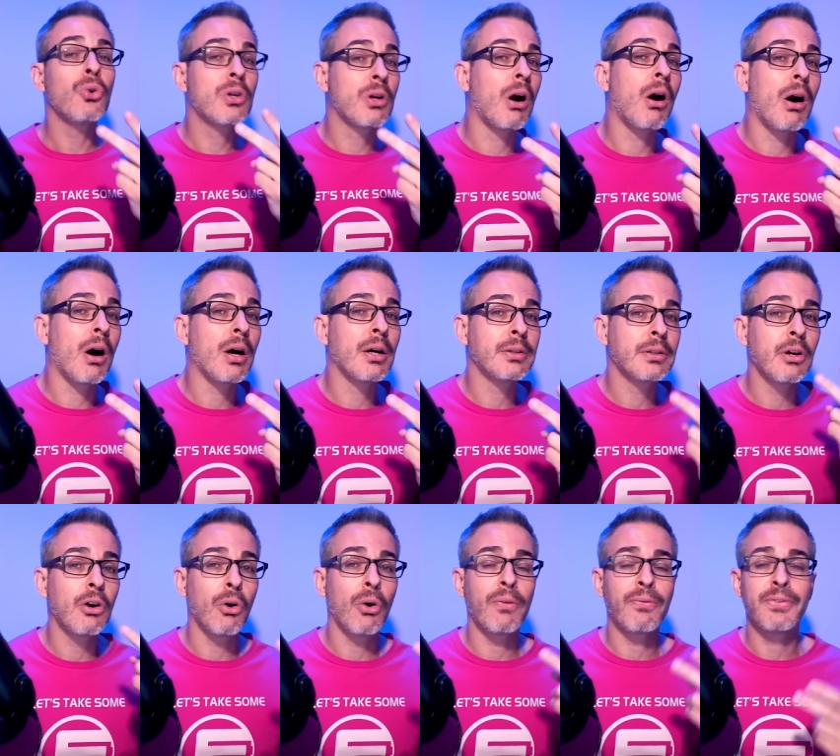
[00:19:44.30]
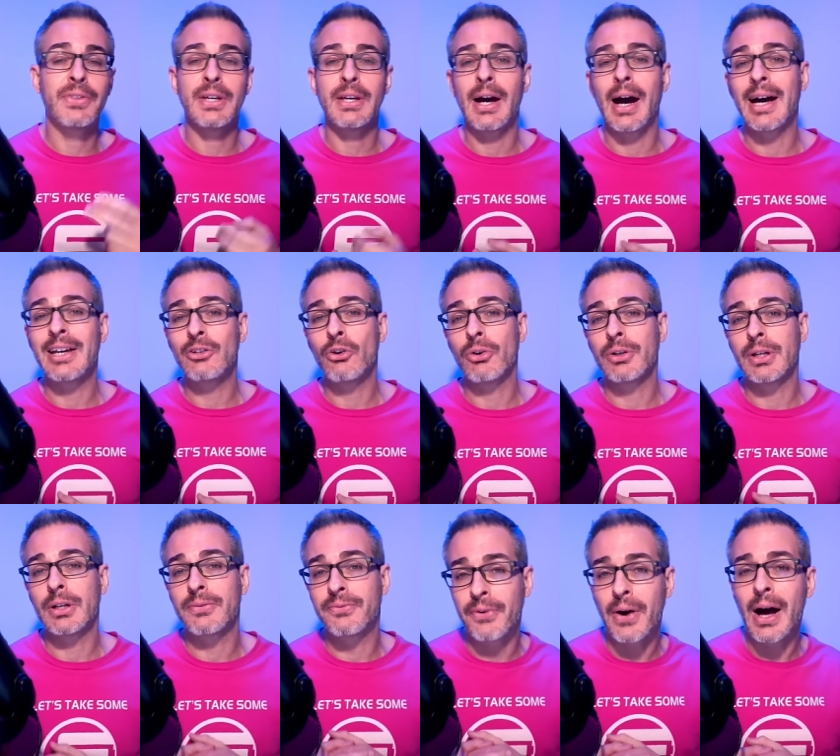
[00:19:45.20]
con of the
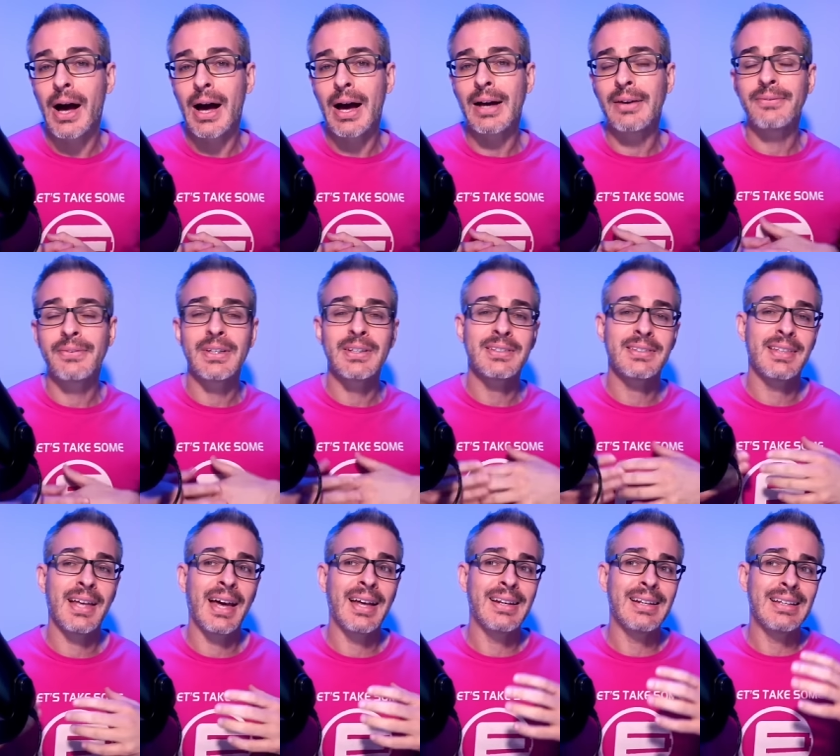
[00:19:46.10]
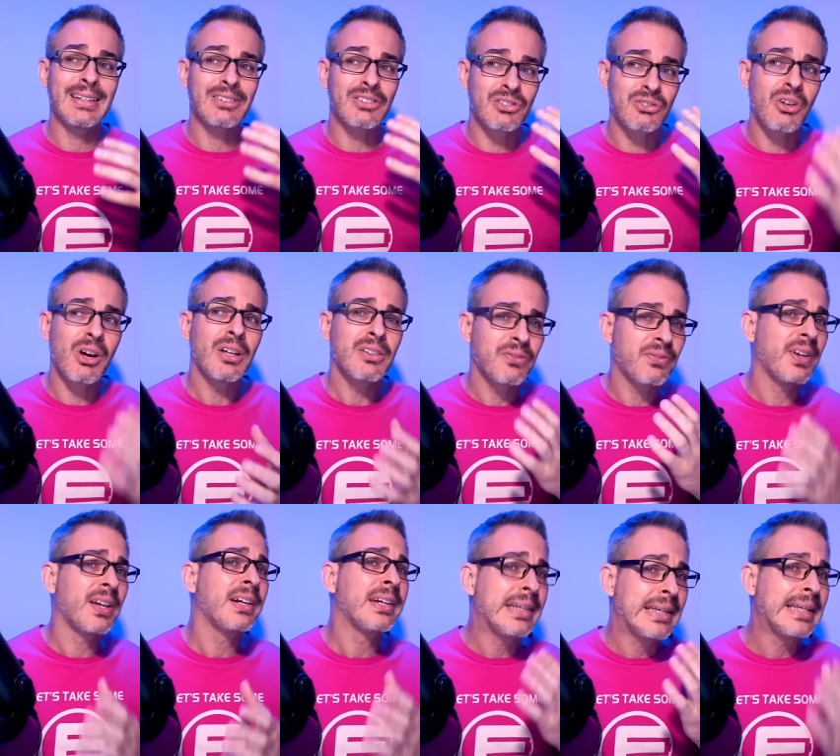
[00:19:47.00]
Ioniq 5 is that it's not
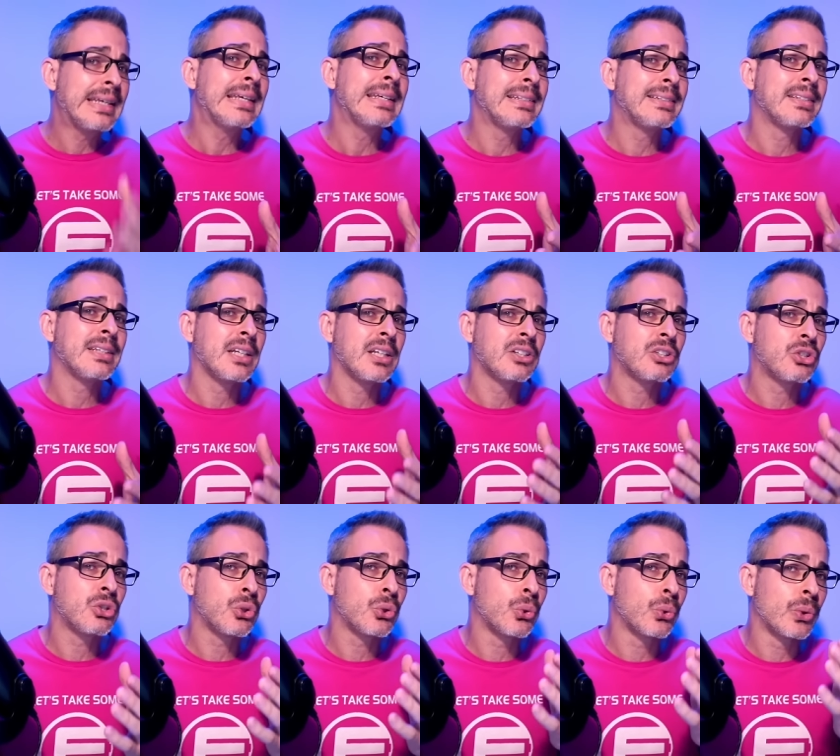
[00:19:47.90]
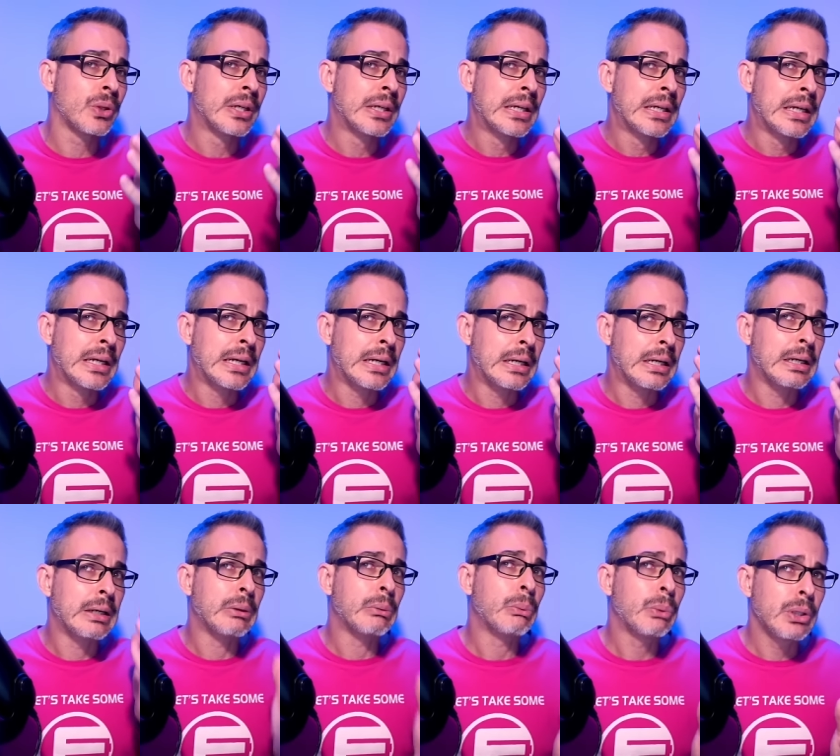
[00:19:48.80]
very easy to, uh,
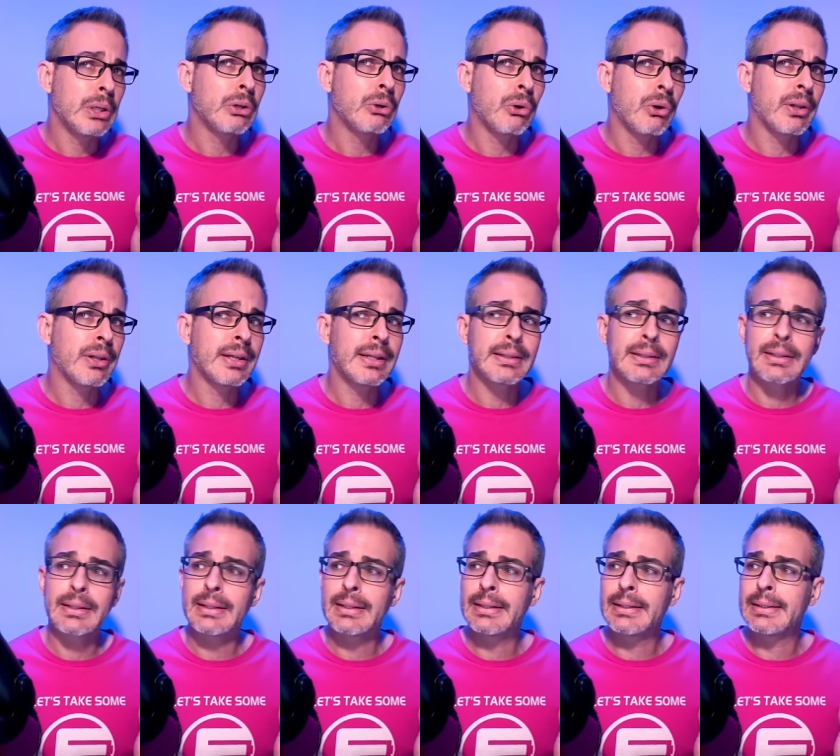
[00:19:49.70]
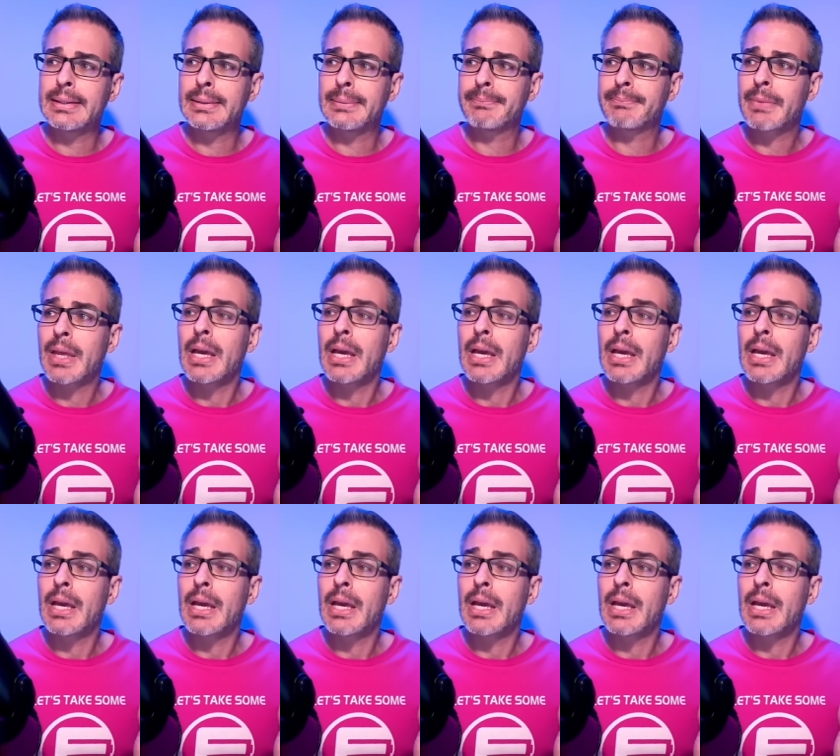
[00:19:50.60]
what do you call it, um,